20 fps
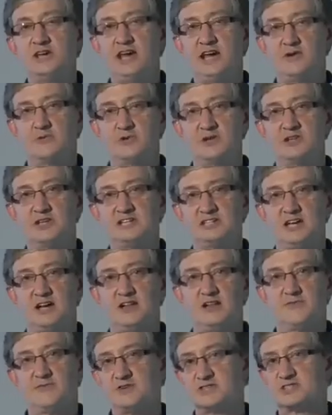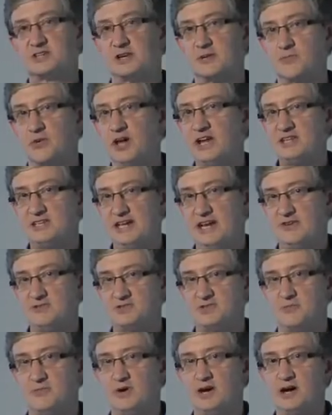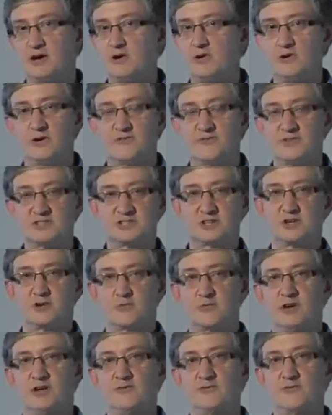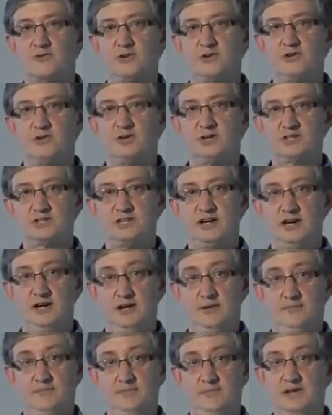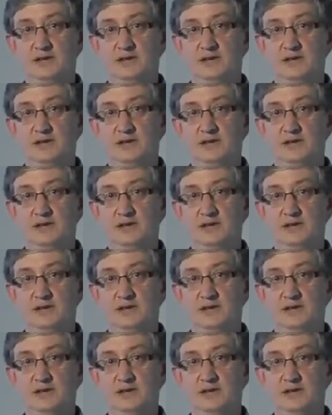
can't really tell if it's going to break down tomorrow or if it's going to run for a long time.